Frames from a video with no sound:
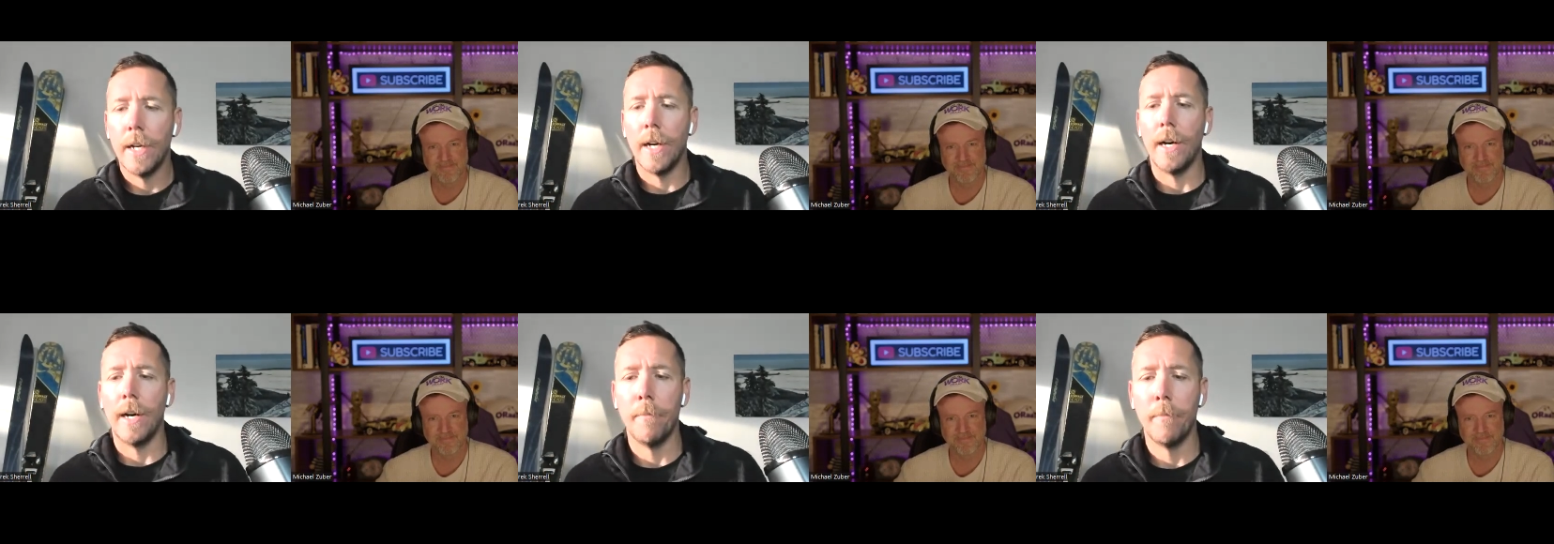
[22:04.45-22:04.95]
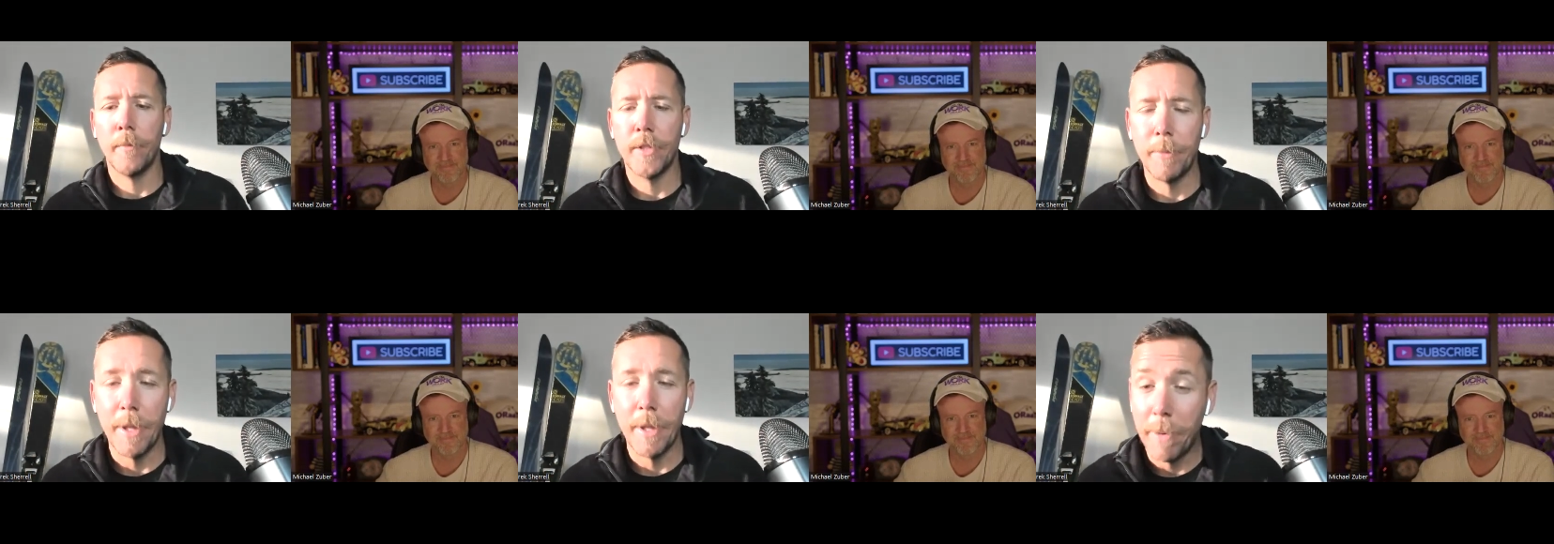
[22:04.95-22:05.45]
Speaker 1: um,
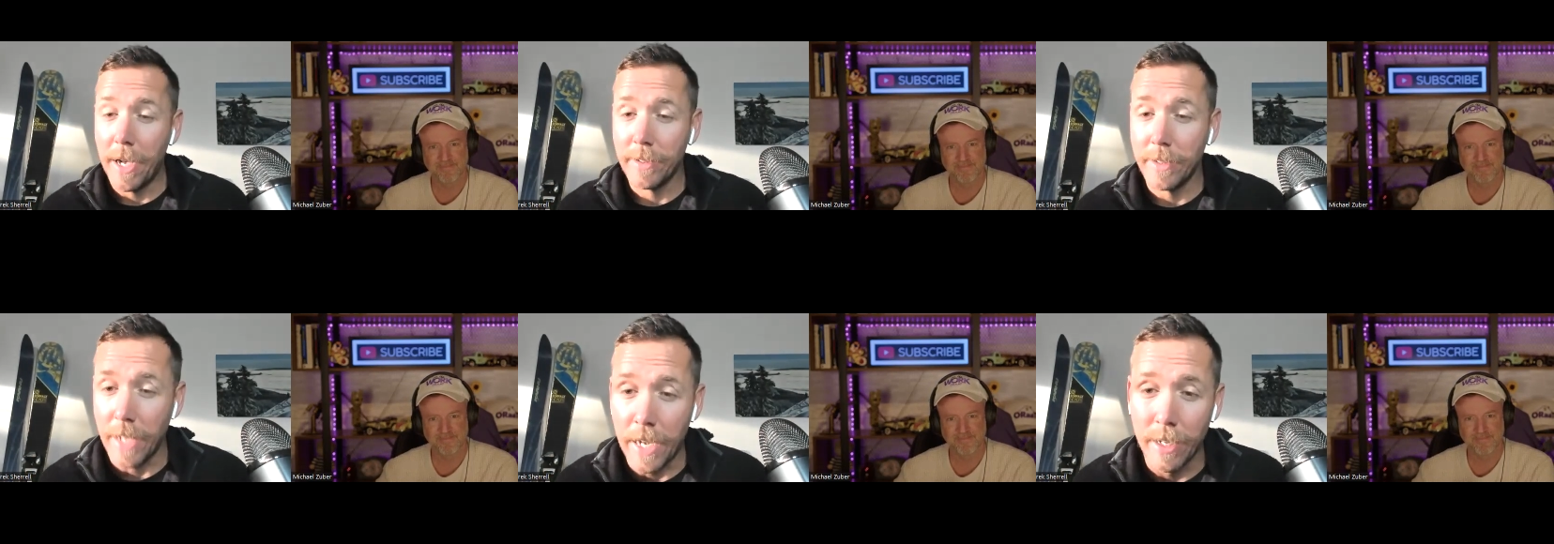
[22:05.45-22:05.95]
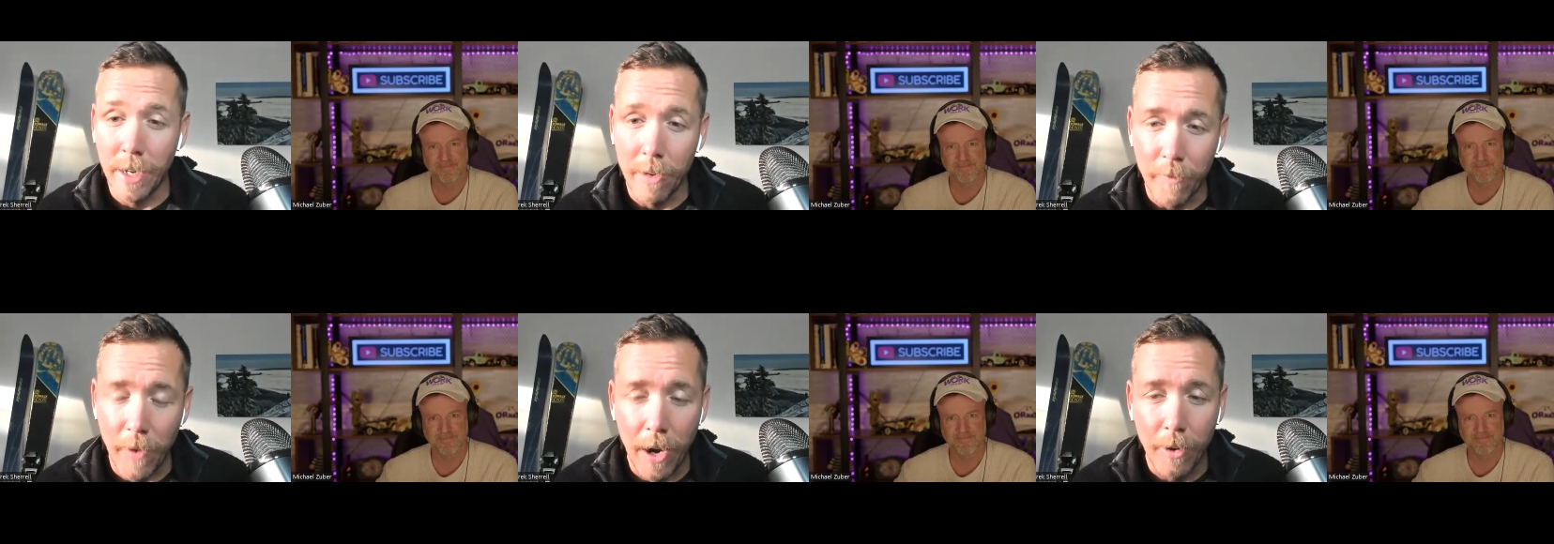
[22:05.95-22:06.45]
some of the best data I
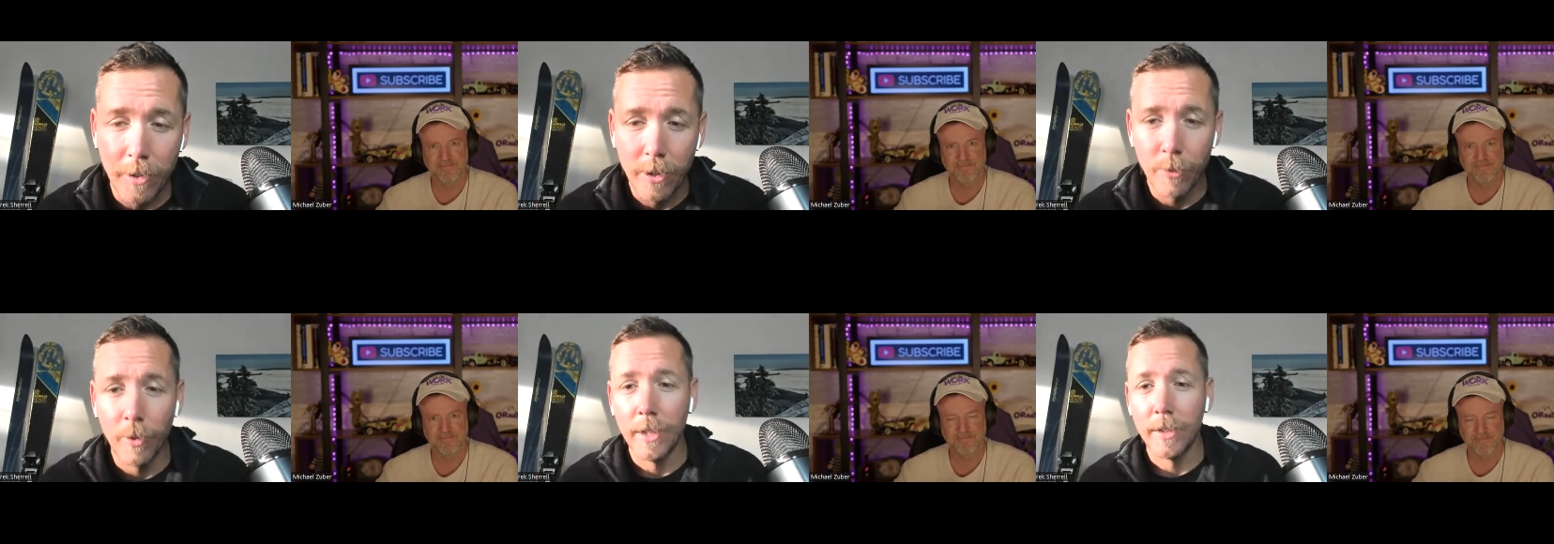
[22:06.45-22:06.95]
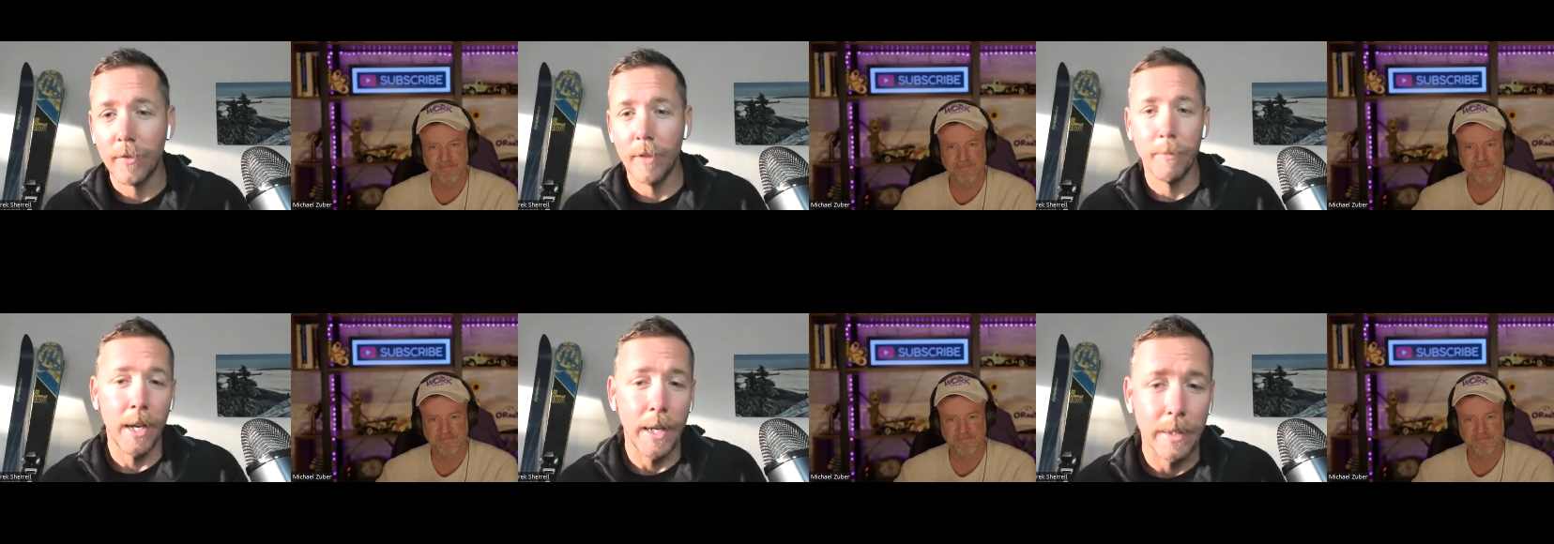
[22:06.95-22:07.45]
found was
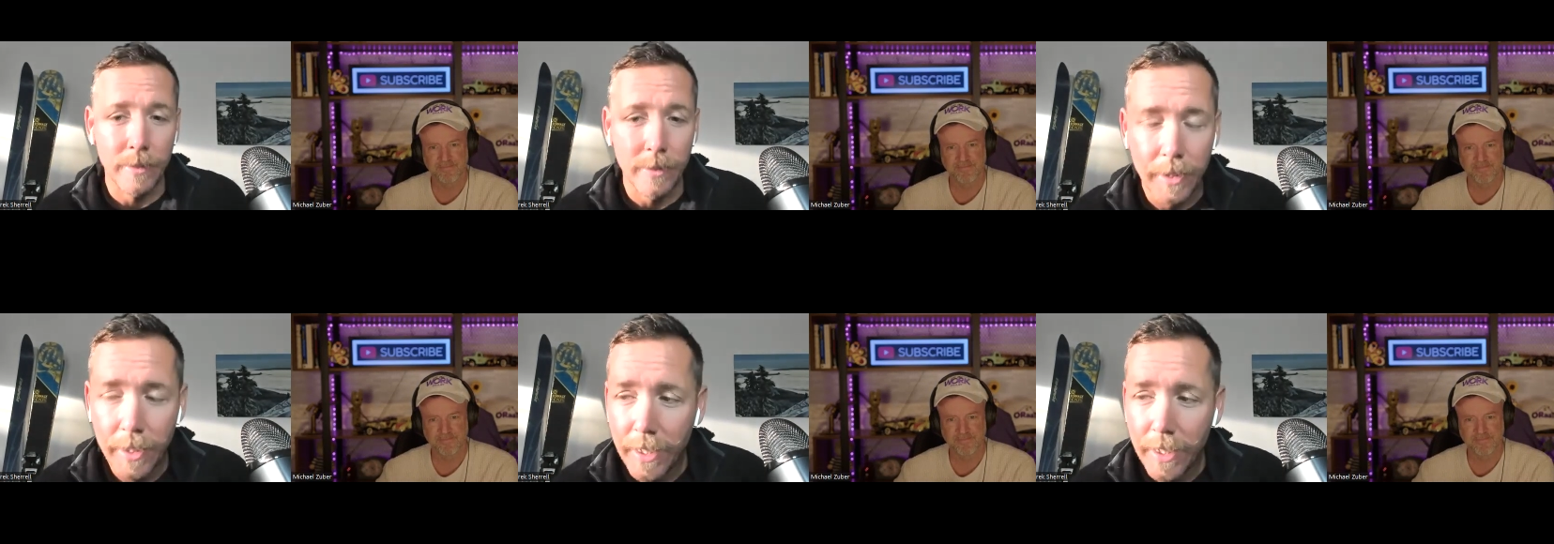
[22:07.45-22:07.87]
from Lance.